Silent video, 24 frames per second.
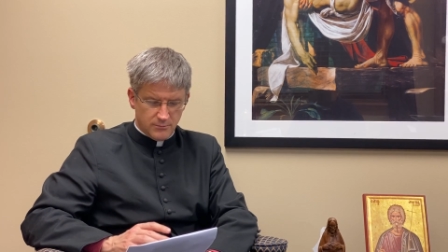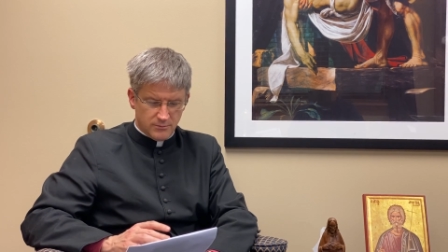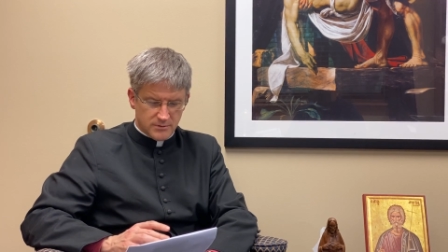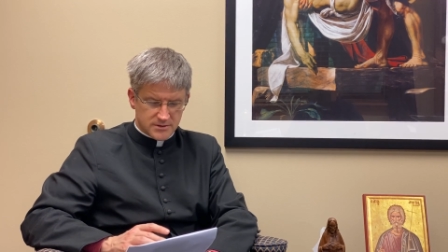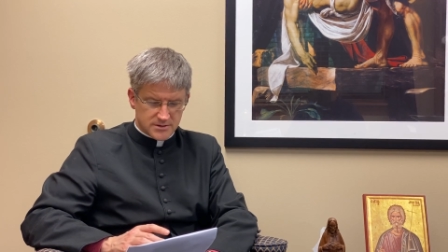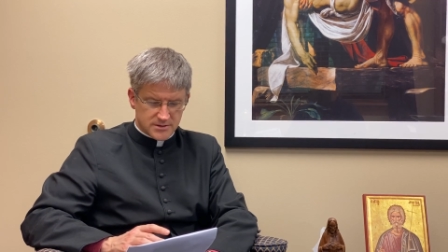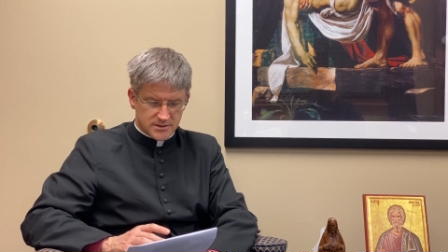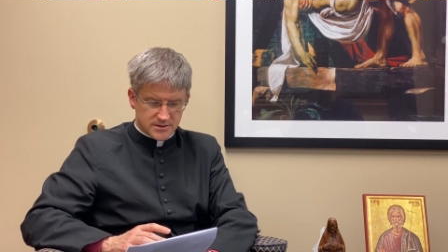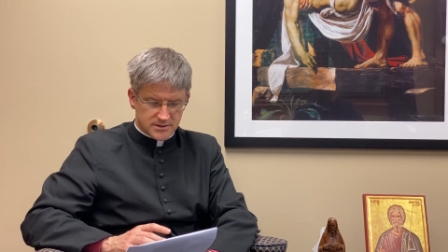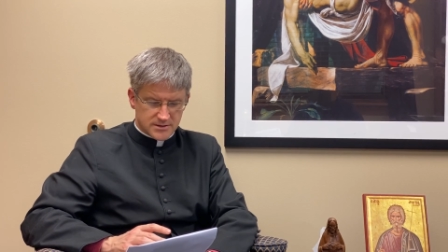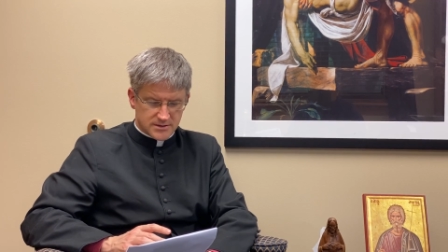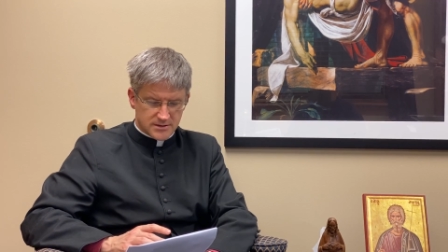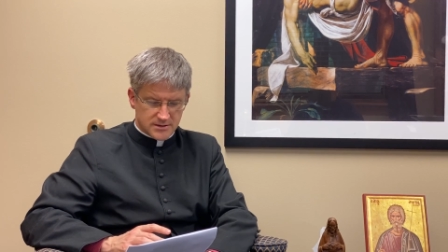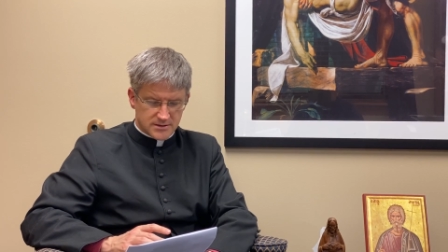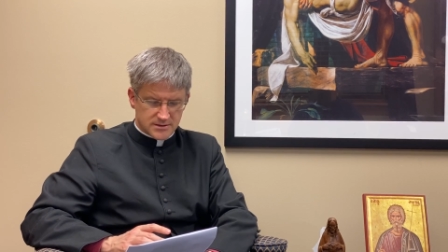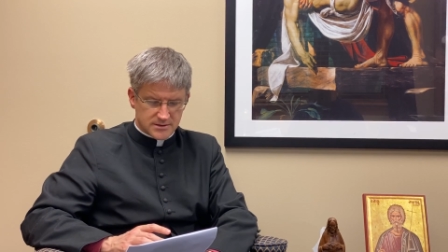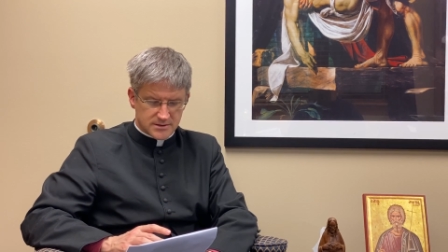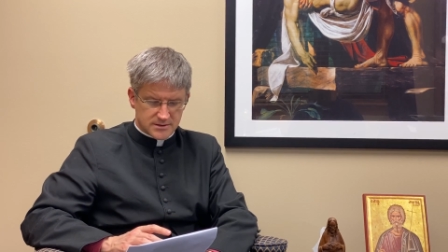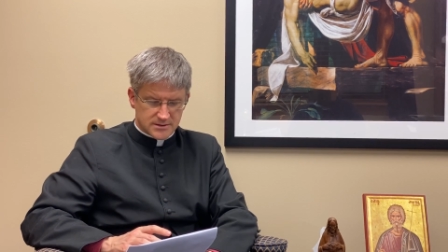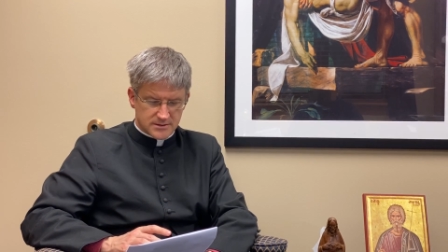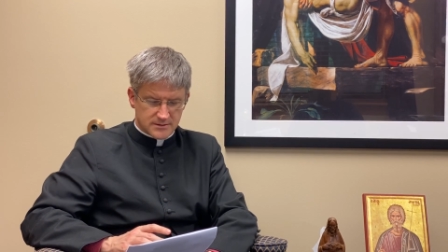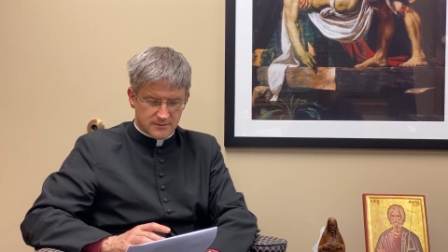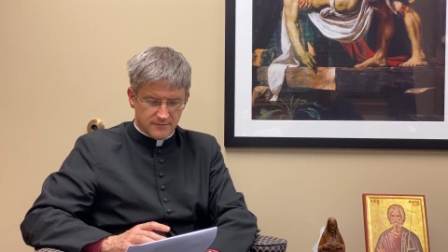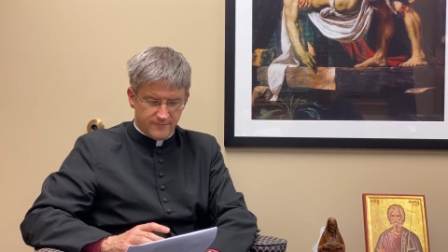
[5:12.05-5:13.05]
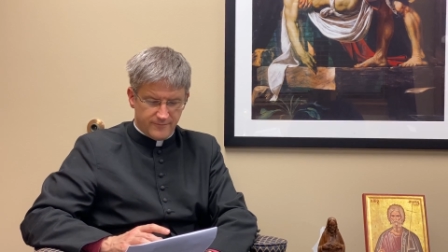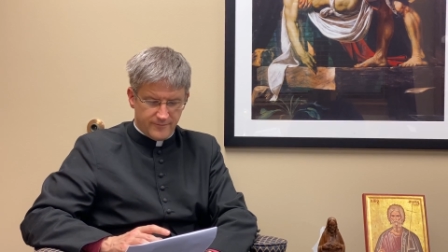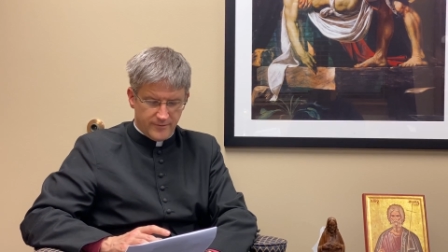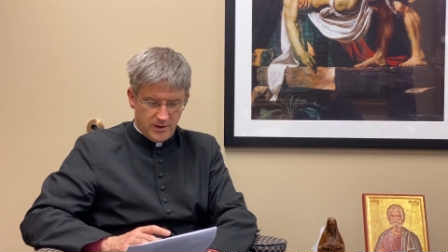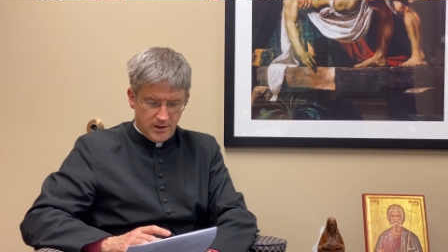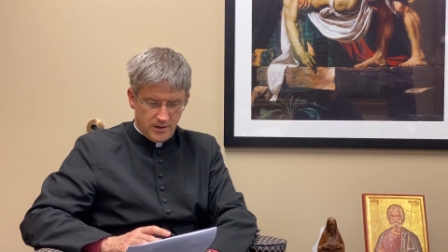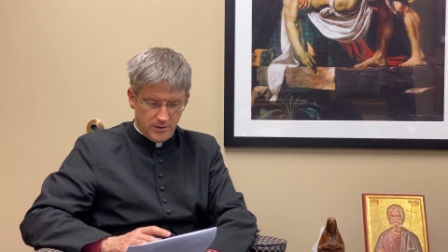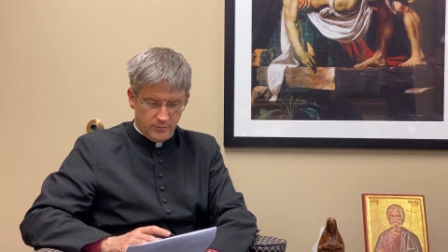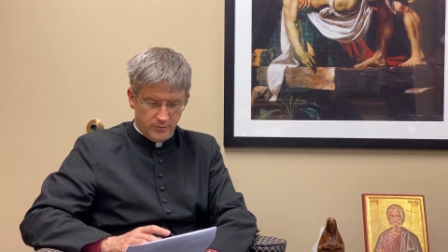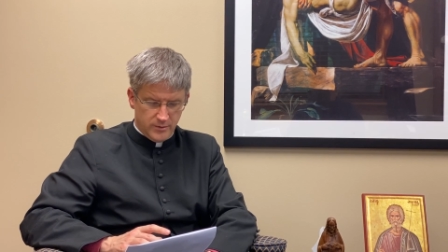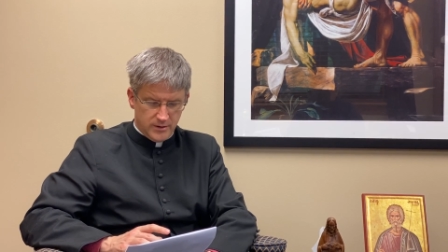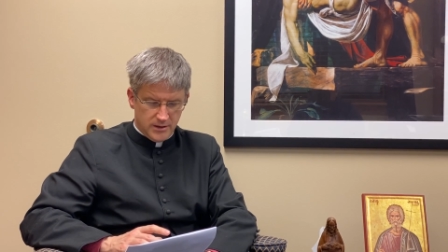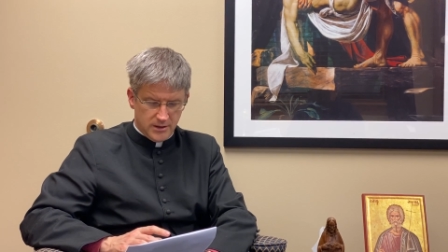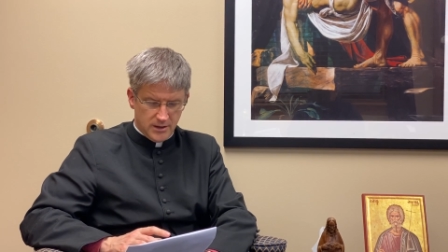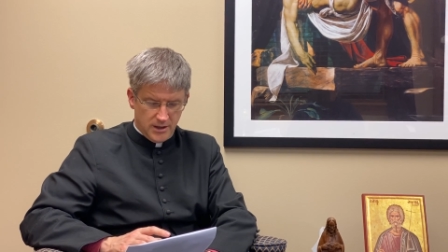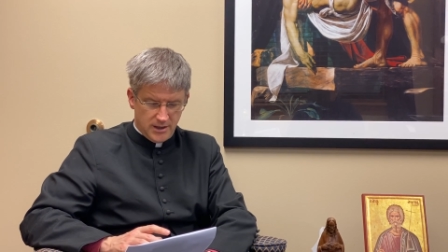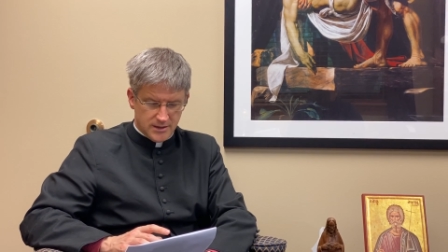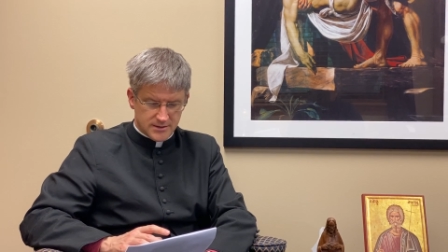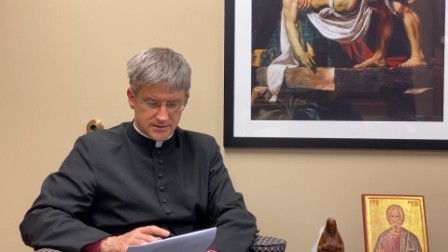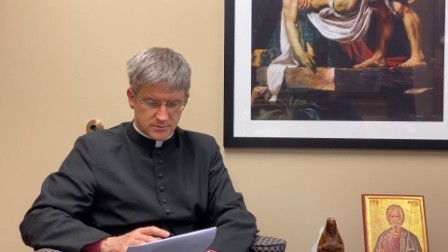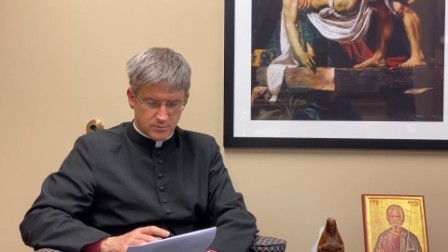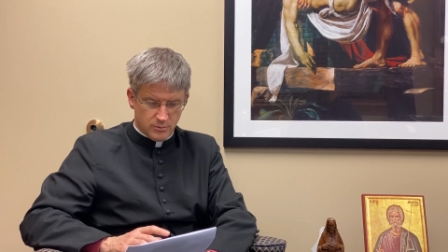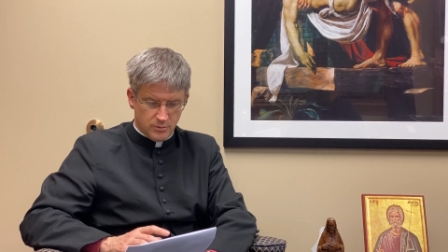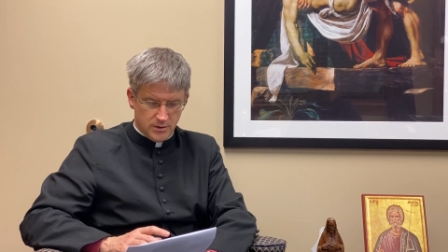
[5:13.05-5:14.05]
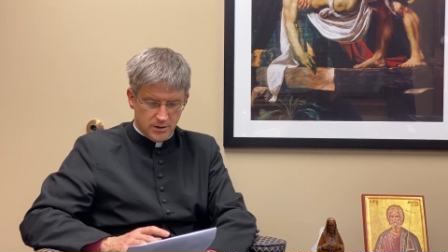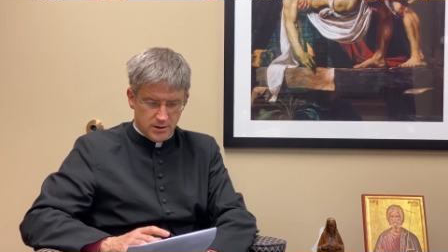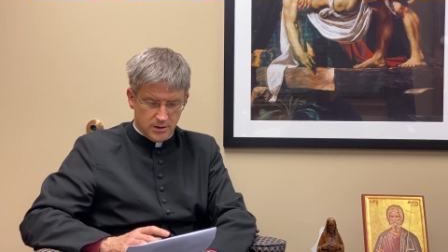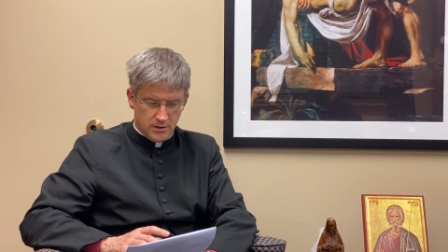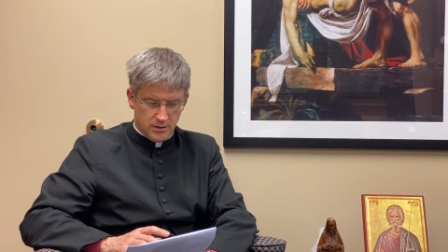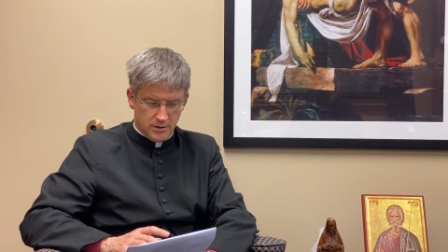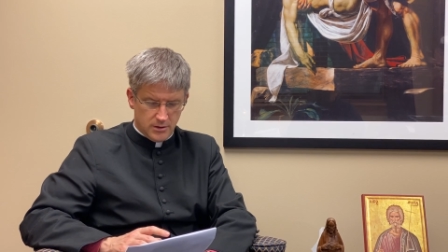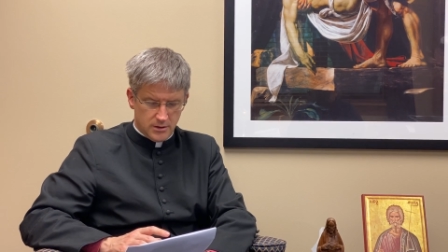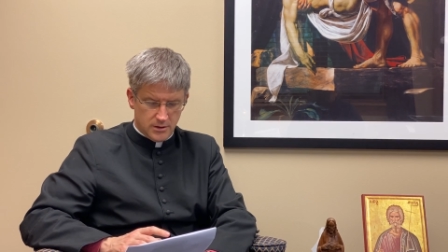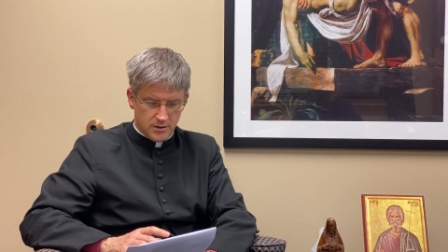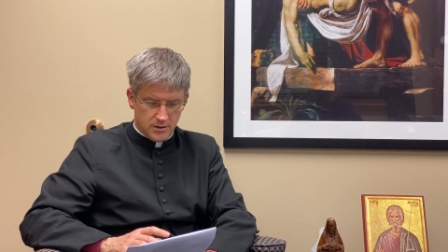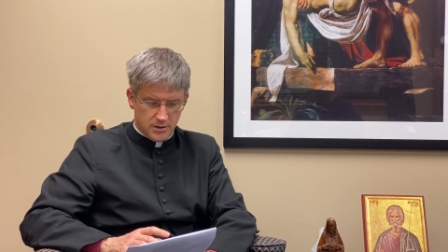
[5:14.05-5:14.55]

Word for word: resistance to following God's will